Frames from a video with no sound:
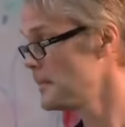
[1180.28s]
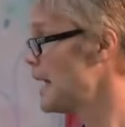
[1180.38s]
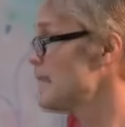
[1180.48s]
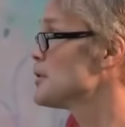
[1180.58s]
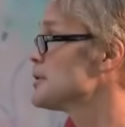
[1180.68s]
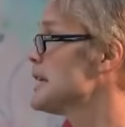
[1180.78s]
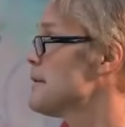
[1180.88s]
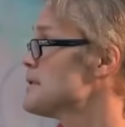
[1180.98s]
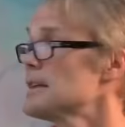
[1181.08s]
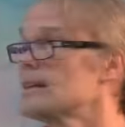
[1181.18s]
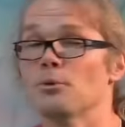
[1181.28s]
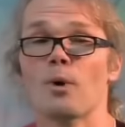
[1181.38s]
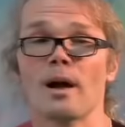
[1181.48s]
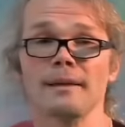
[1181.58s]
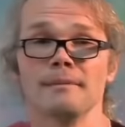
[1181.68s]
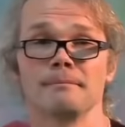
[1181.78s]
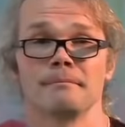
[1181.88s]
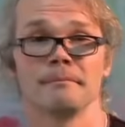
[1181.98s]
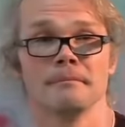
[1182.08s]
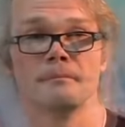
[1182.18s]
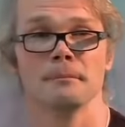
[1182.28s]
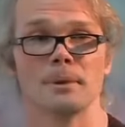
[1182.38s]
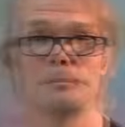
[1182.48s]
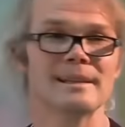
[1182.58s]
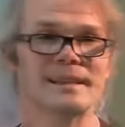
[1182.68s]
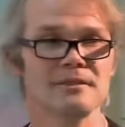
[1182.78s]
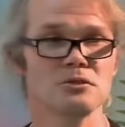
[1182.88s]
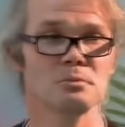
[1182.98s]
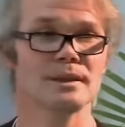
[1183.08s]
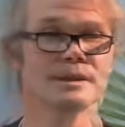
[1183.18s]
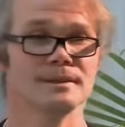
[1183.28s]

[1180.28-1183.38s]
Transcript: I haven't got time to tell you why, but believe you me,